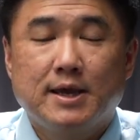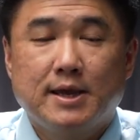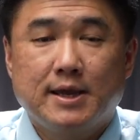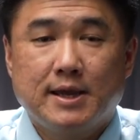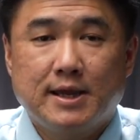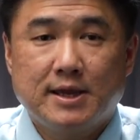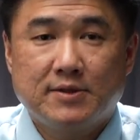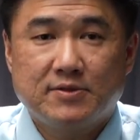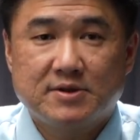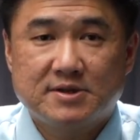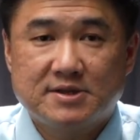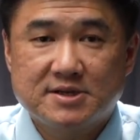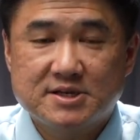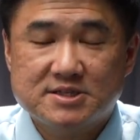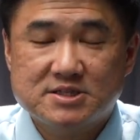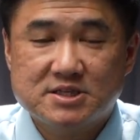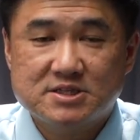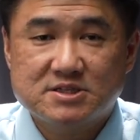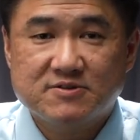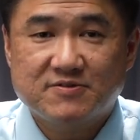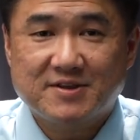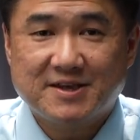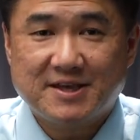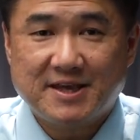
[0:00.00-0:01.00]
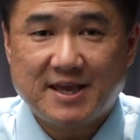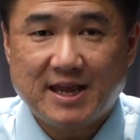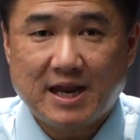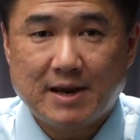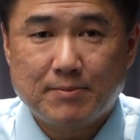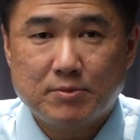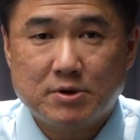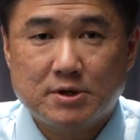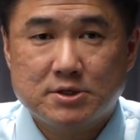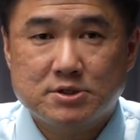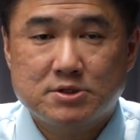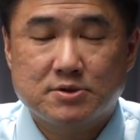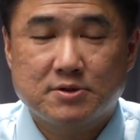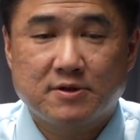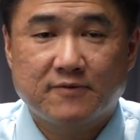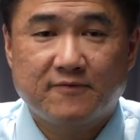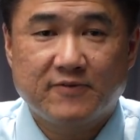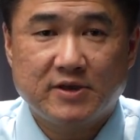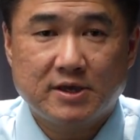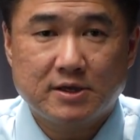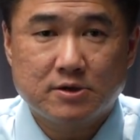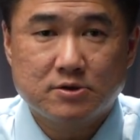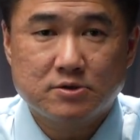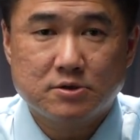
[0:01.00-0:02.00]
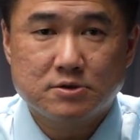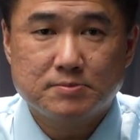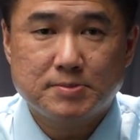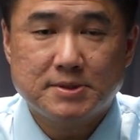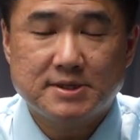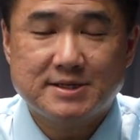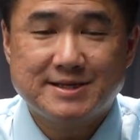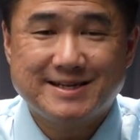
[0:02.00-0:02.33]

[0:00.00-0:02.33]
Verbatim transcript: and the distance of the camera to the vehicle being